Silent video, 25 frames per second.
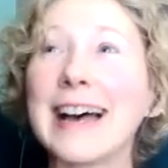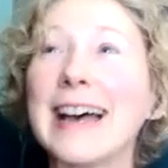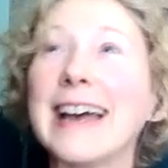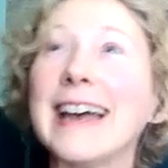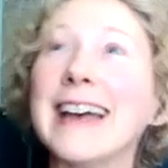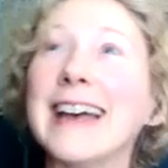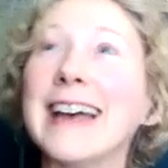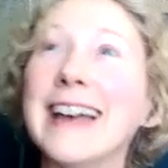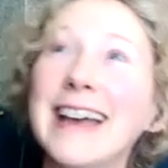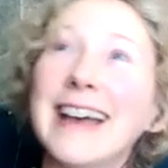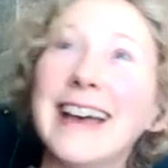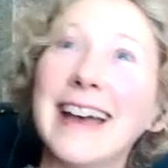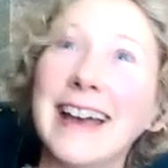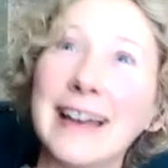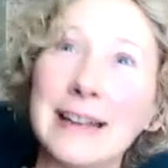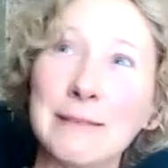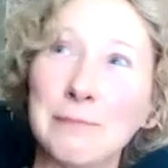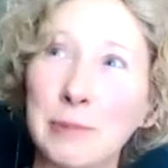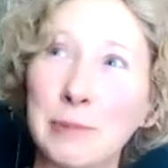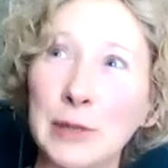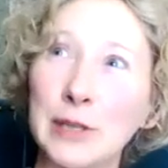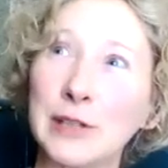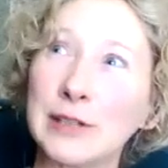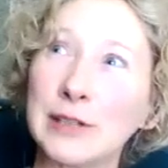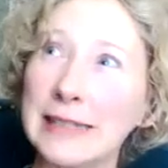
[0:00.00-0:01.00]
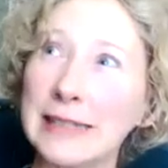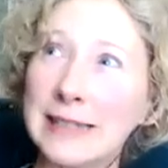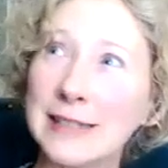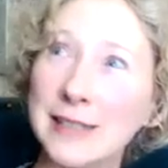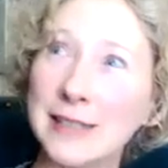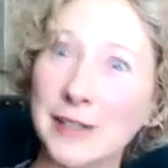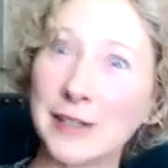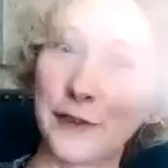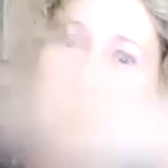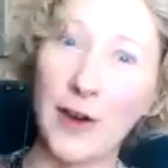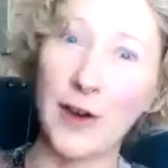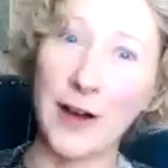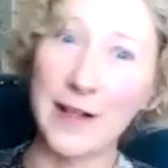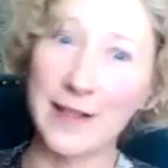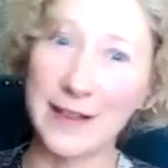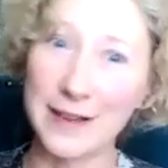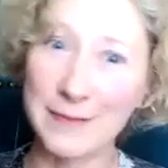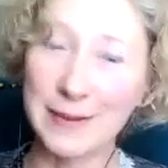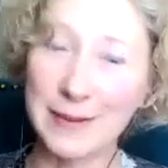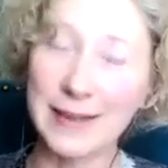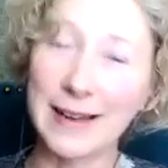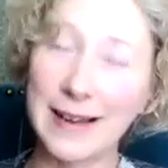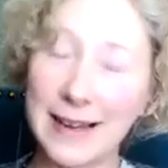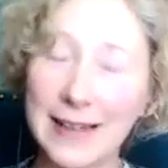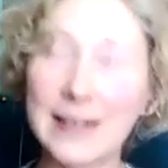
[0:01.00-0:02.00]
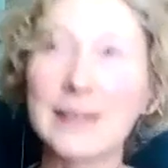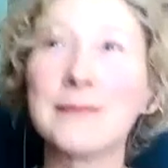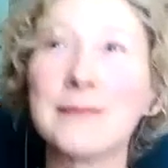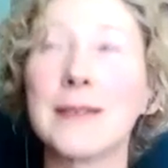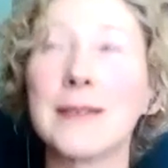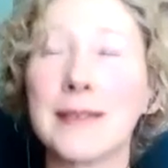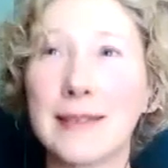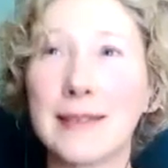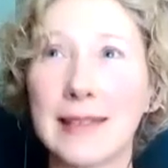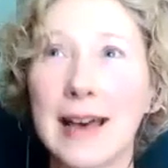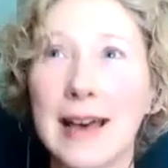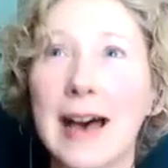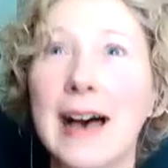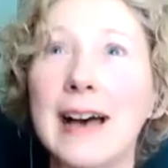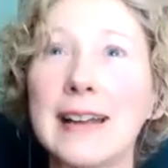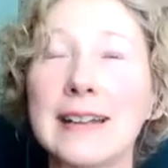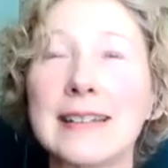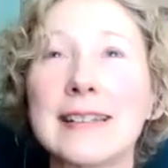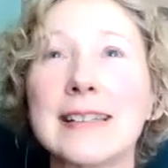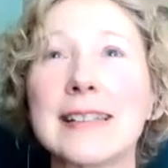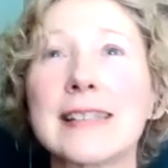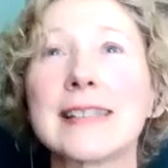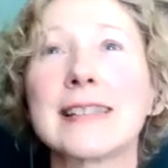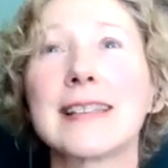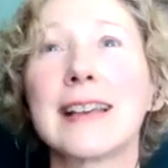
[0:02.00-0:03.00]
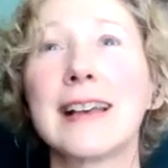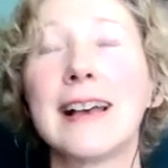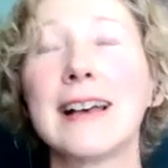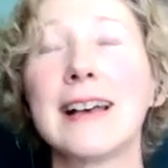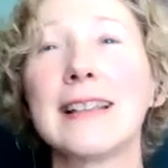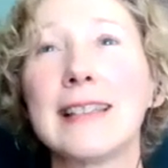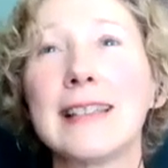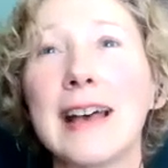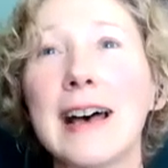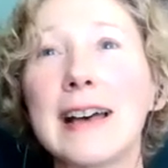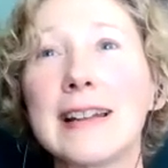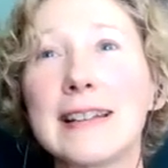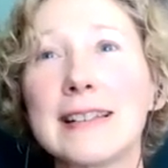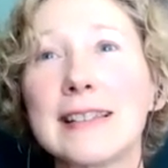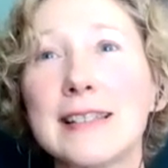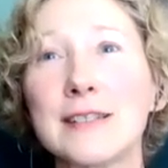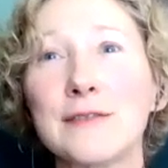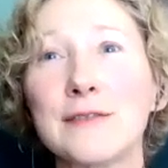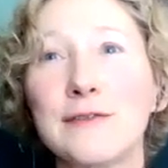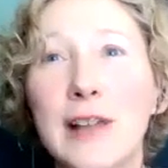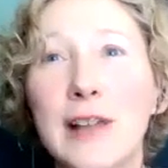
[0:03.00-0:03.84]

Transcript: guy and buildings are falling behind them. That yep. is, that is